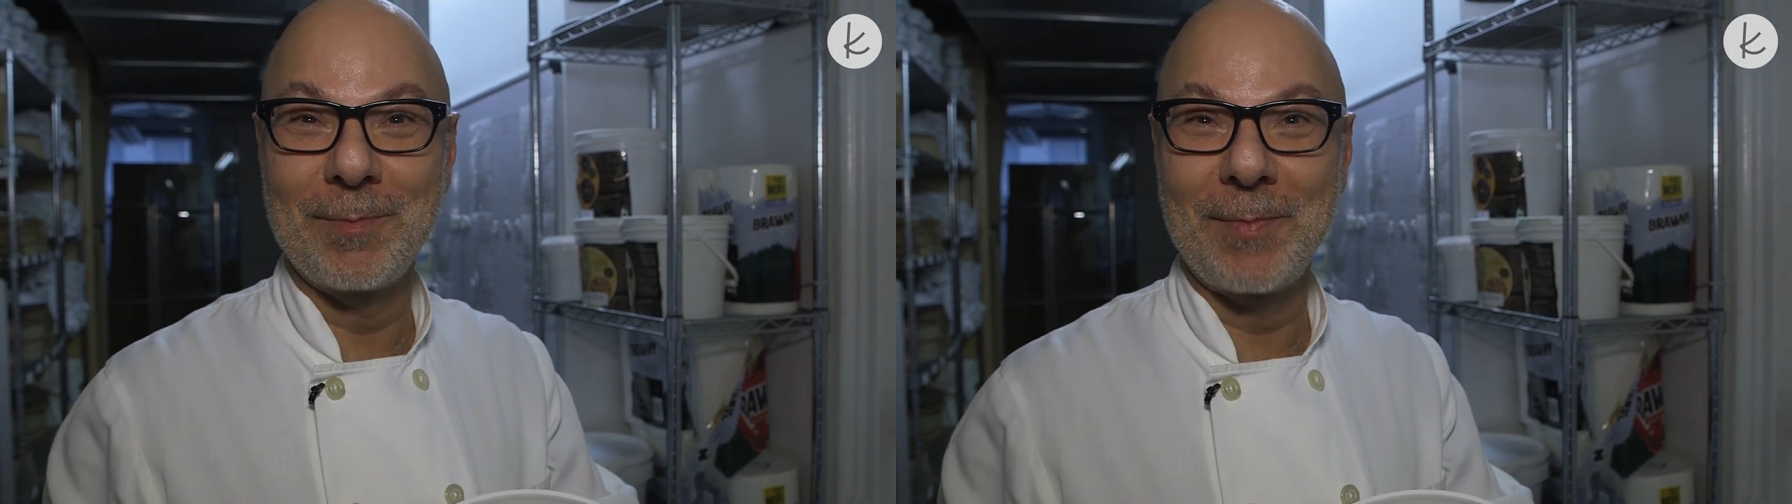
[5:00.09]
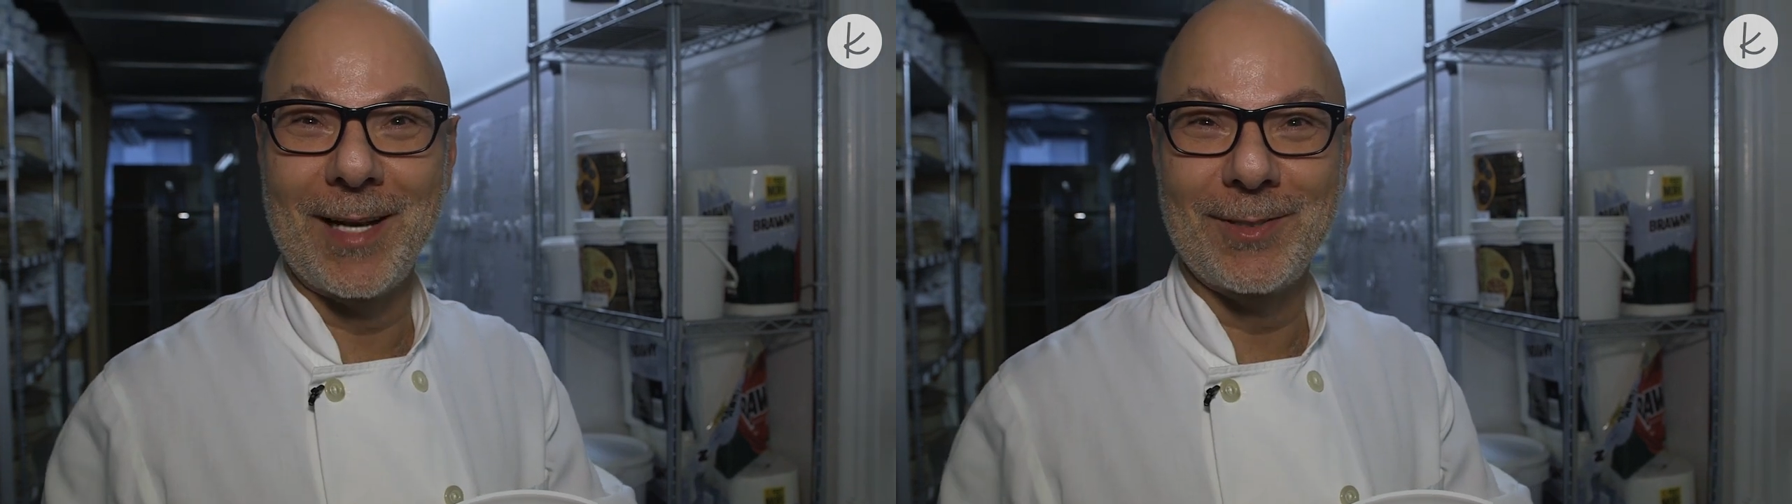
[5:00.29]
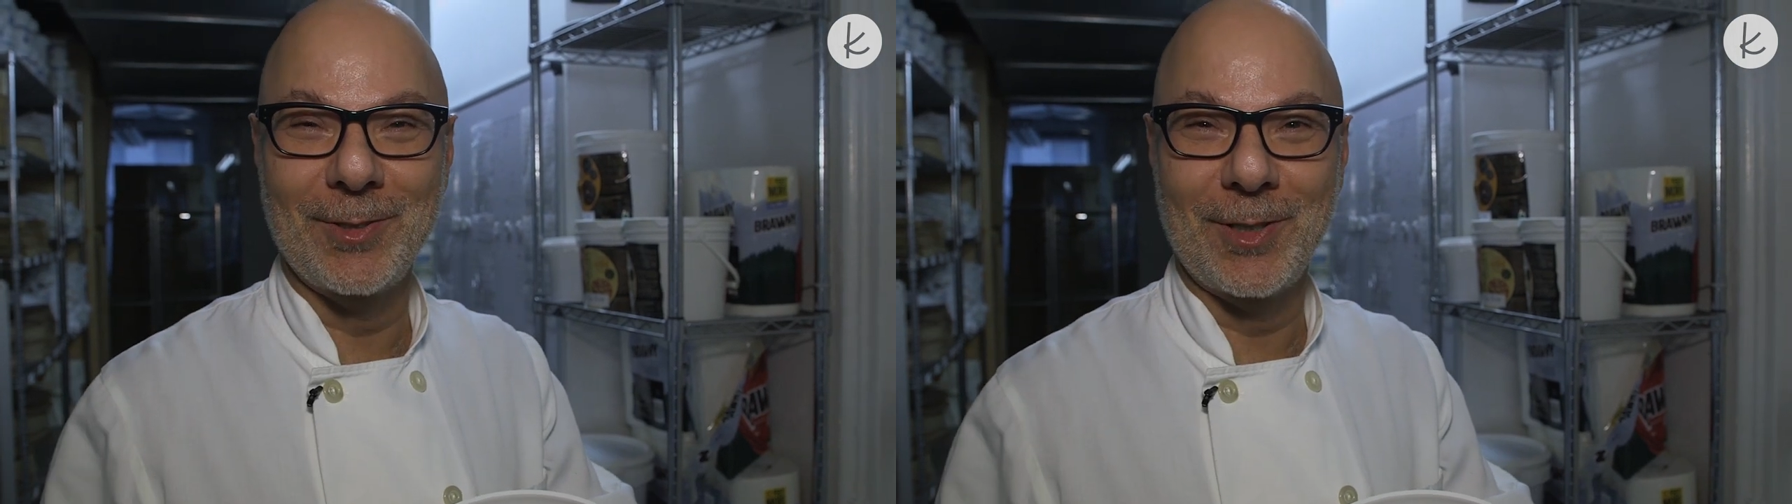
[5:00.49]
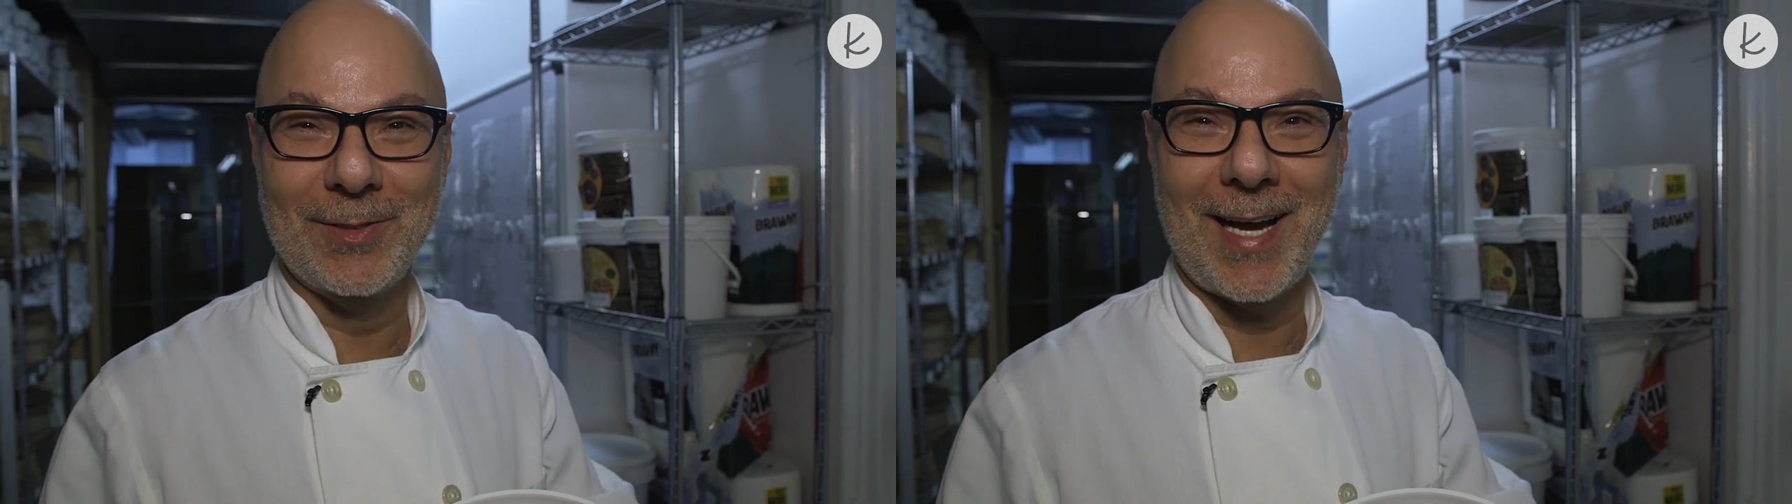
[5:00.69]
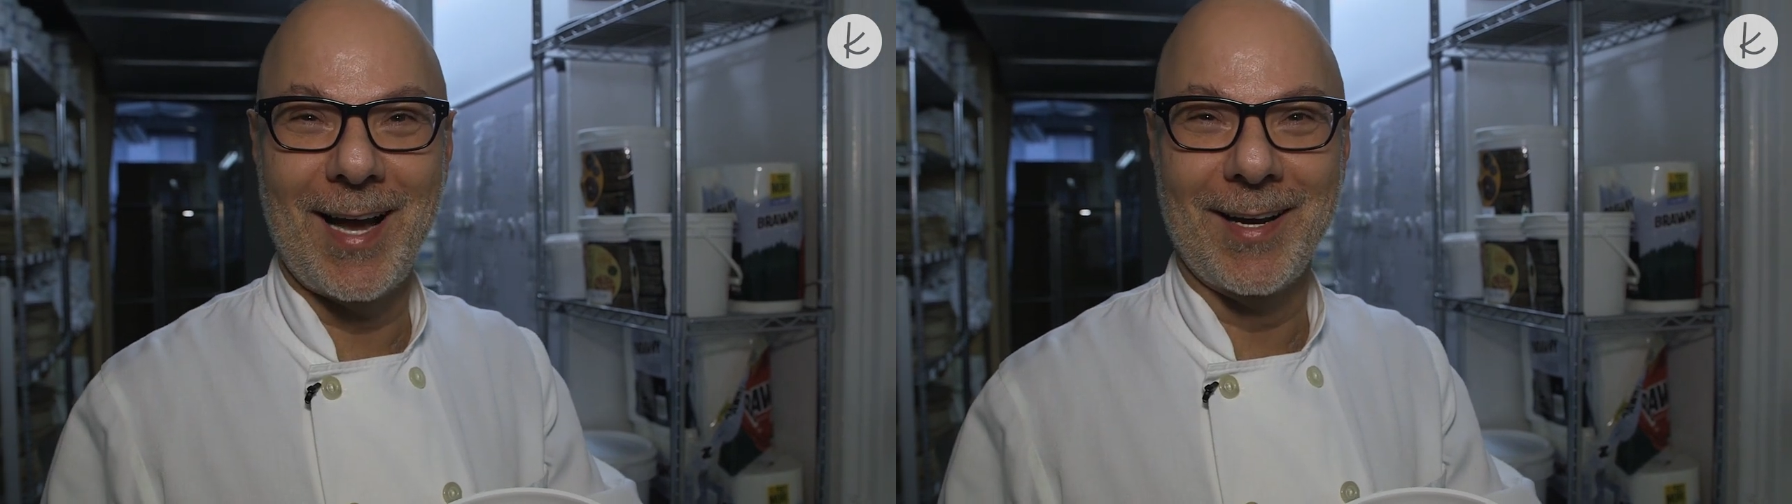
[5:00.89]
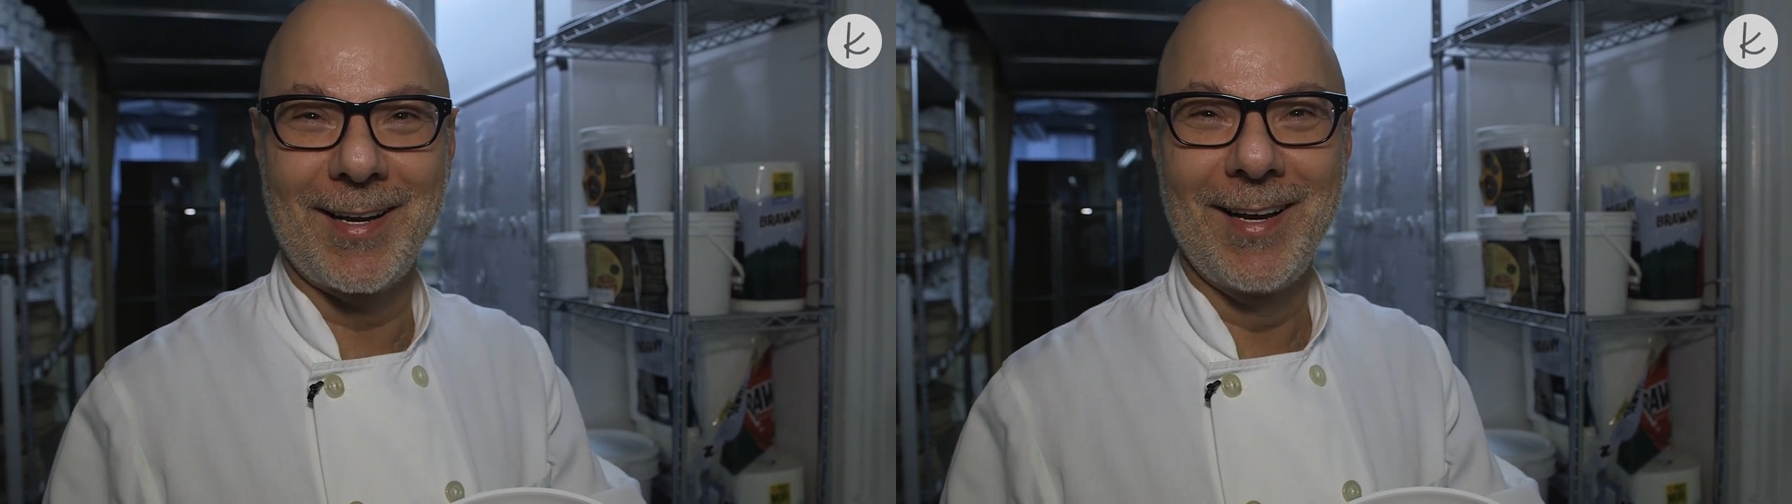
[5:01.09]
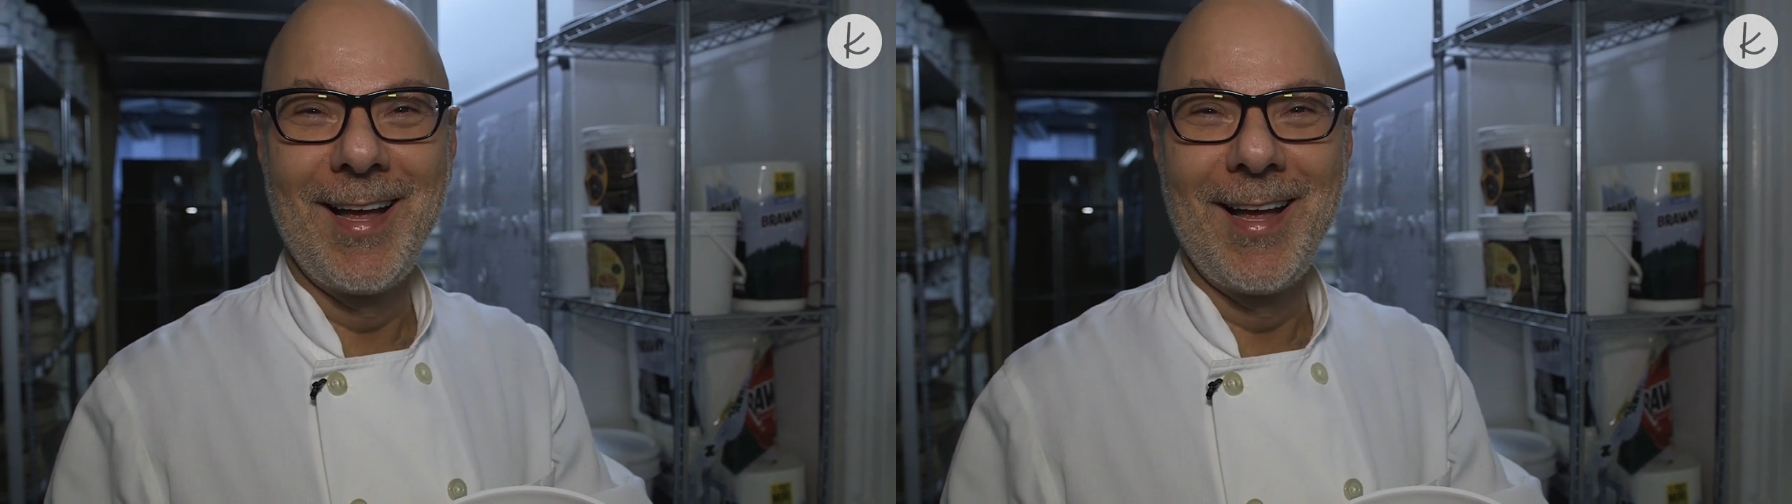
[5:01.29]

melt on your tongue,